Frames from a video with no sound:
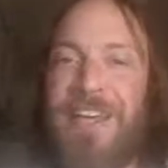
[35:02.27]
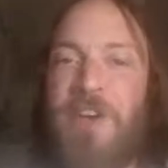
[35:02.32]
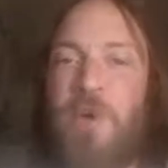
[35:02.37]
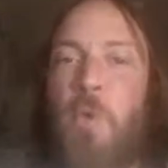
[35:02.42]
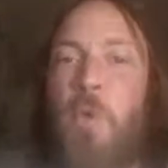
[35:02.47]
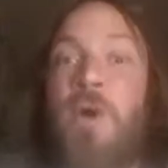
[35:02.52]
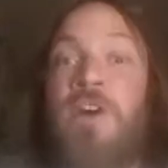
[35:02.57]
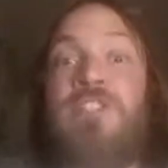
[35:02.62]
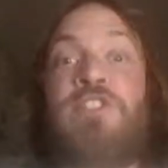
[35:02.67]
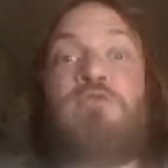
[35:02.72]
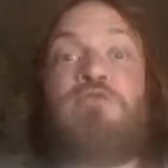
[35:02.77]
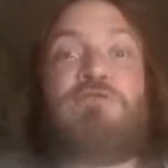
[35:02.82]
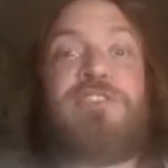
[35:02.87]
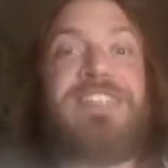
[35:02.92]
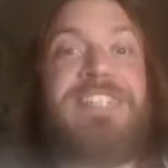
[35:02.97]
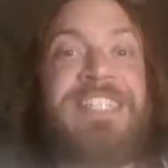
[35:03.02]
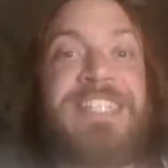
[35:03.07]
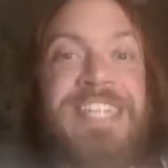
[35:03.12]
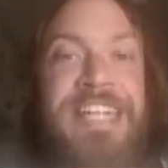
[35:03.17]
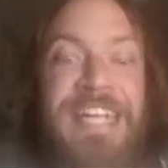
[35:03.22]
was
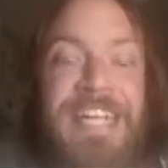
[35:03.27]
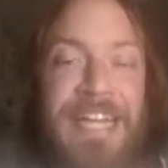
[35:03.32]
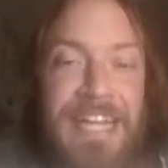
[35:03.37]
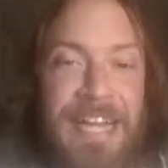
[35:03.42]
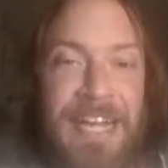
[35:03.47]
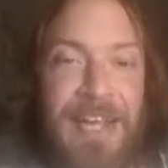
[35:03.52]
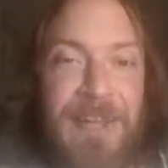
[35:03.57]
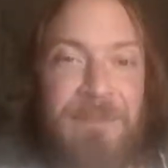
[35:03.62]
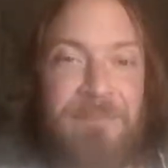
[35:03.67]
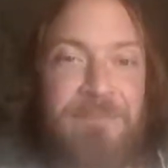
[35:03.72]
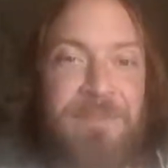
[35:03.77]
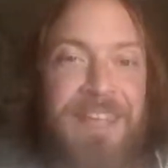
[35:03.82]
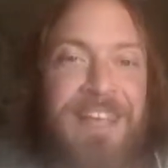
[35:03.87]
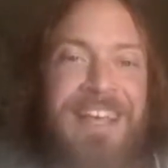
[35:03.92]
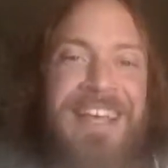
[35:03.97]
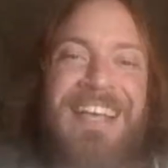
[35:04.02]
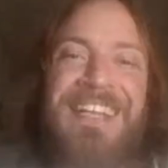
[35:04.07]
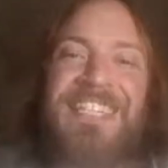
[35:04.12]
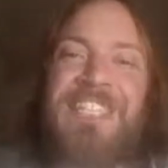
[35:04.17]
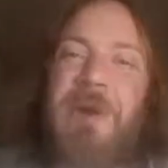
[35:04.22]
receding.
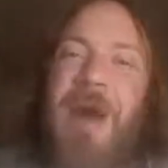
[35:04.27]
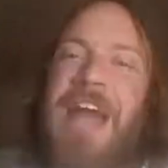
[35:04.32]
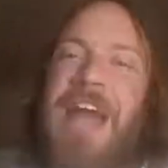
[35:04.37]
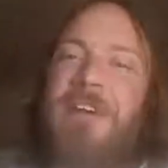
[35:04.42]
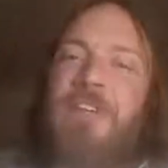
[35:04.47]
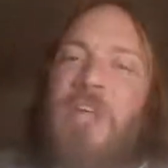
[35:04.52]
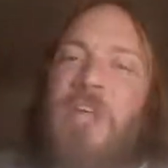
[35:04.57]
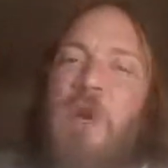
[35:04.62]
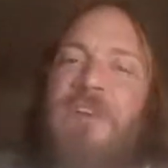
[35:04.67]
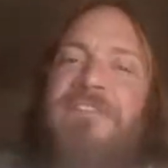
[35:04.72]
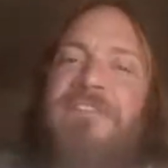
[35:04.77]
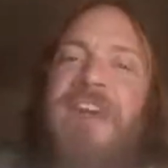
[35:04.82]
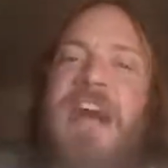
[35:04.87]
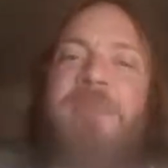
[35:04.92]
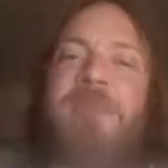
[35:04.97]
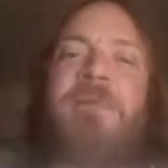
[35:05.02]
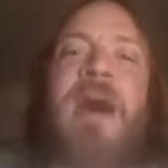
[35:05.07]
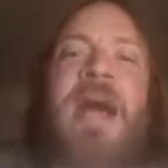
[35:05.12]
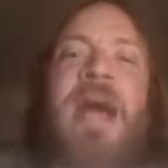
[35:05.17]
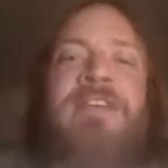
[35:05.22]
So I don't know if I
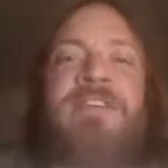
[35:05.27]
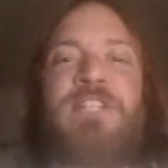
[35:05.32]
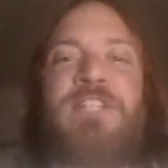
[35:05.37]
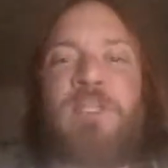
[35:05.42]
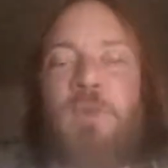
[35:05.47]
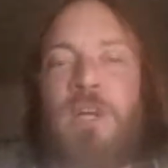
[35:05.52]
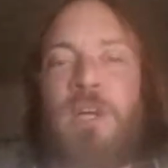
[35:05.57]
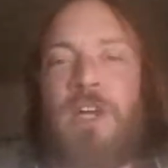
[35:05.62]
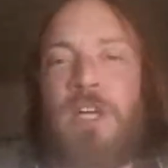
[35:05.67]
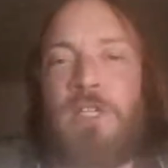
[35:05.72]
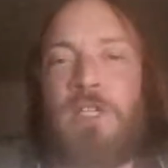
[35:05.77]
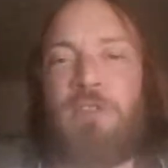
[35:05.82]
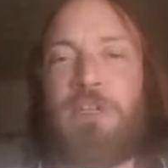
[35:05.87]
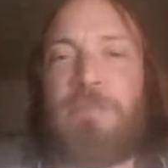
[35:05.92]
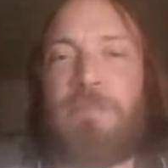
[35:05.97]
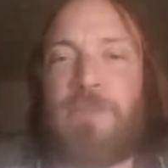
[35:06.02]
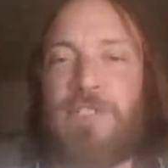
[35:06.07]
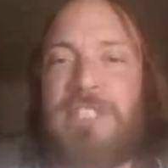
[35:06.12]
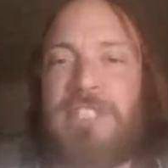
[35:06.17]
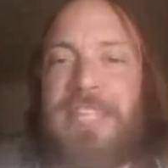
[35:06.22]
buy this
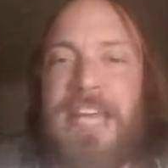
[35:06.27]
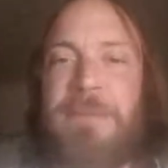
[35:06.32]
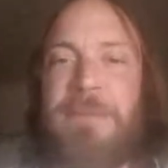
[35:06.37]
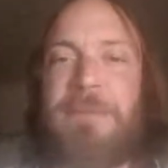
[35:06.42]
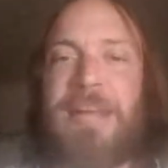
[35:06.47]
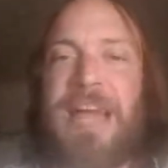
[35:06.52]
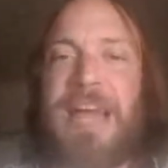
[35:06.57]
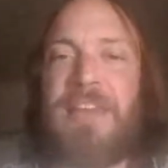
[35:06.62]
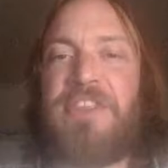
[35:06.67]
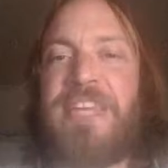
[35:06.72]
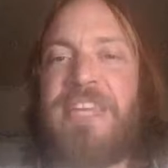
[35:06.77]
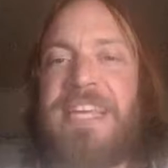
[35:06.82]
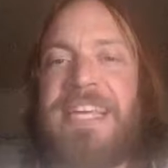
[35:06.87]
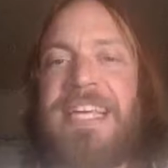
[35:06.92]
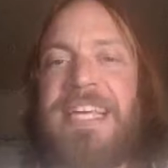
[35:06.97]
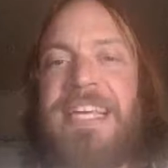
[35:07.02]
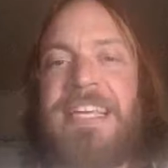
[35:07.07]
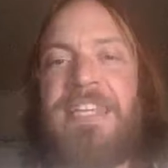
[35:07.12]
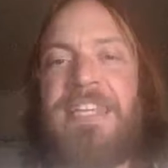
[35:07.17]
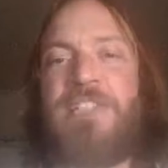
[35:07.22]
100%, but I think
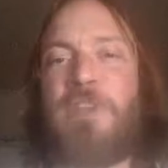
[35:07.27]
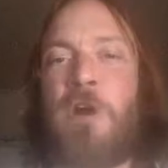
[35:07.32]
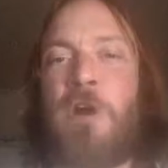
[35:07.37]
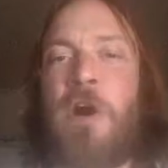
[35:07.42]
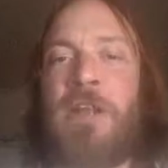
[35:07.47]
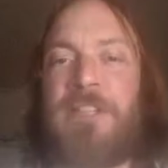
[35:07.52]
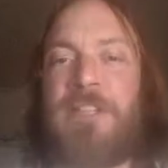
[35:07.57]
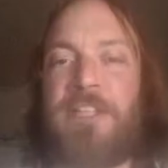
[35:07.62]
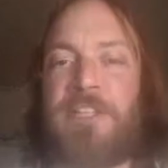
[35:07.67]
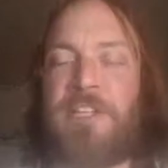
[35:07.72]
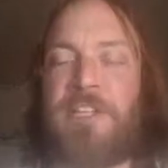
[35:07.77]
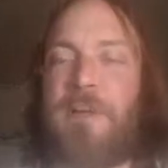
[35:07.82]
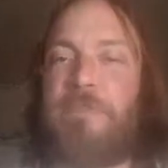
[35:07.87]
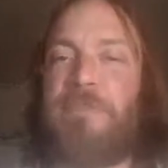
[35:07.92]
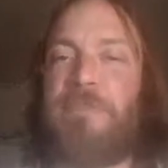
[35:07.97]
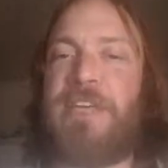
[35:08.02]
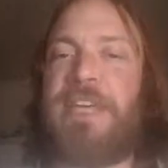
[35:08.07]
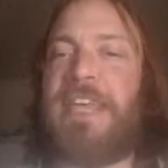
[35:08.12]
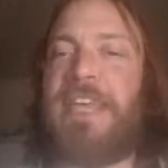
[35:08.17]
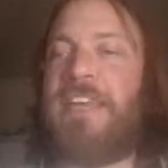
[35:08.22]
he is on to
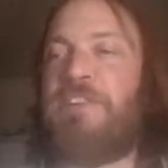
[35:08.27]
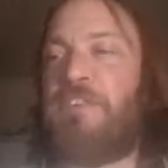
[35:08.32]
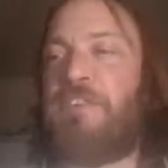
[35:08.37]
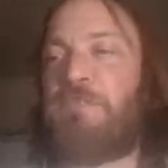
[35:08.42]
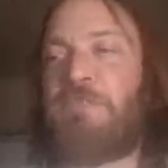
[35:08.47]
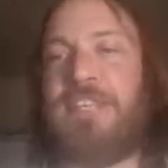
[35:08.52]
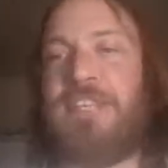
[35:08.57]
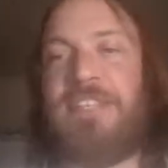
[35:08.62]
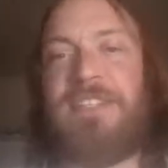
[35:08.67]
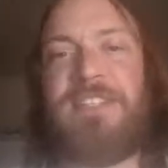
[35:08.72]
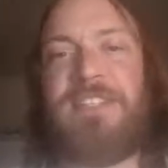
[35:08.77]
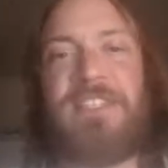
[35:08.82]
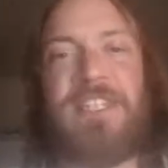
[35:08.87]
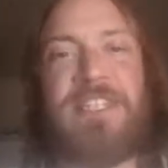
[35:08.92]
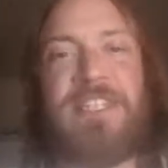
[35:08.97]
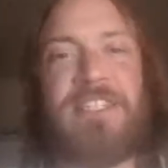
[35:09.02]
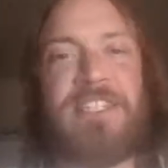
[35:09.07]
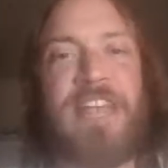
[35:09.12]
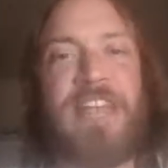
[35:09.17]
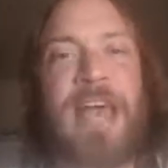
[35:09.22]
something in the
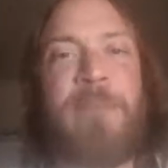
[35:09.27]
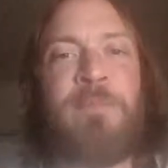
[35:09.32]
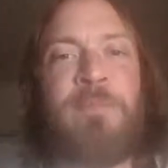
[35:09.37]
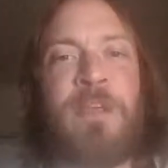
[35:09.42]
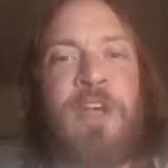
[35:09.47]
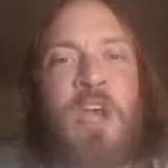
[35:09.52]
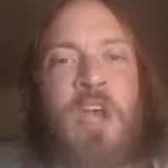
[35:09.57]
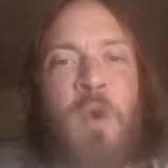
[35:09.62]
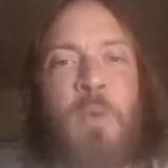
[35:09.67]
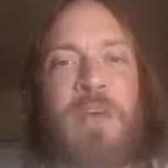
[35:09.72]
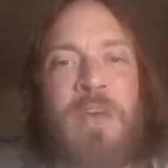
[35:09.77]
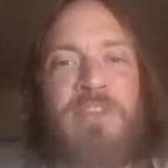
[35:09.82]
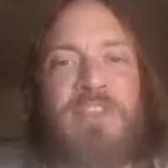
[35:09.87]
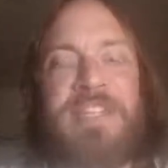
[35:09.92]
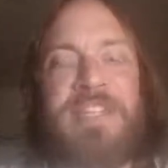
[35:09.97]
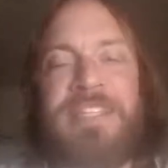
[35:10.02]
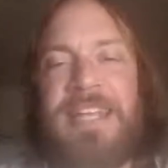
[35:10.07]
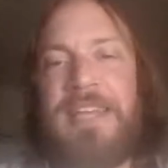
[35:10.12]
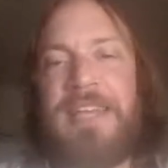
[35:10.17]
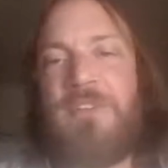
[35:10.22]
sense that with the
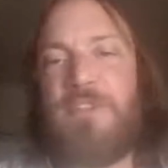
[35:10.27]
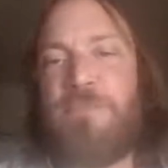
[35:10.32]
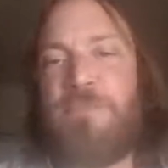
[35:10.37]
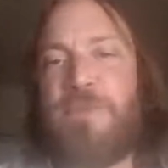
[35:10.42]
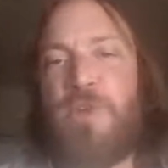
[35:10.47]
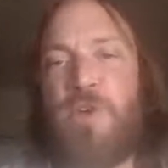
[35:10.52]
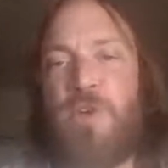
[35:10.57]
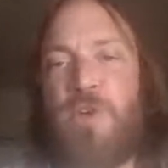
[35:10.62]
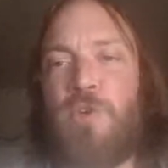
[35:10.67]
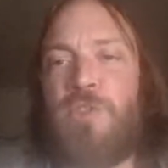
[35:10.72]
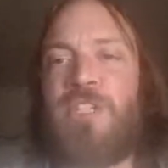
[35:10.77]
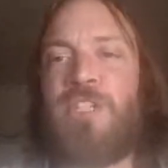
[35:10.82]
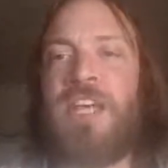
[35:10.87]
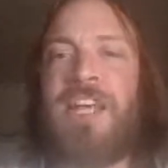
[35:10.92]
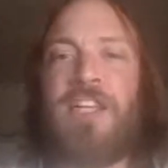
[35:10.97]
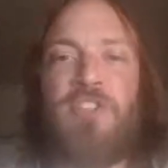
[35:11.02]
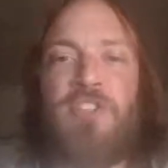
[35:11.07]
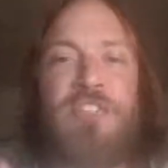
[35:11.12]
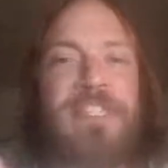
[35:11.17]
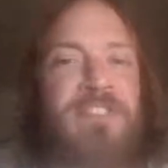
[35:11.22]
10th Muse,
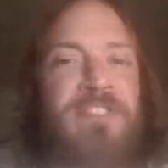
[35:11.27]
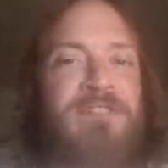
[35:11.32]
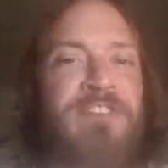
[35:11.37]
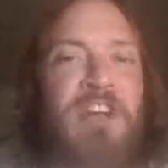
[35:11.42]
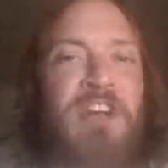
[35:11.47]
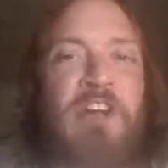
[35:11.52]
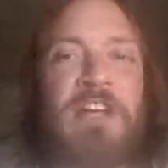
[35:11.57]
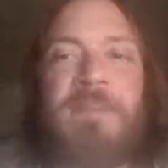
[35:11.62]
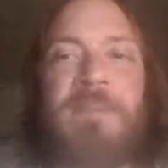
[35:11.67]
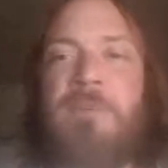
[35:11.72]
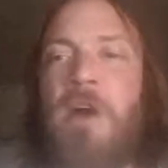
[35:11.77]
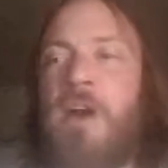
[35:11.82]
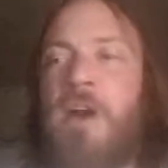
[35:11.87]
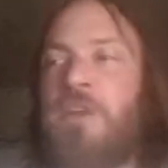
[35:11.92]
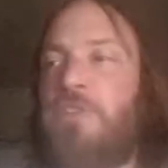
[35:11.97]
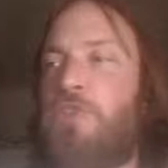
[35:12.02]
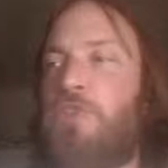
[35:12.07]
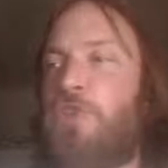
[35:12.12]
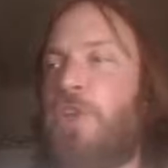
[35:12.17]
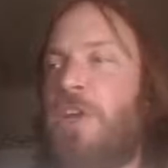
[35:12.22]
she's very
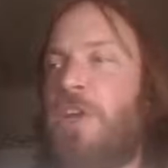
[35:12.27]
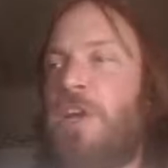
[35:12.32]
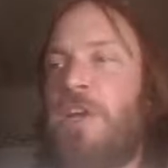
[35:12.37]
much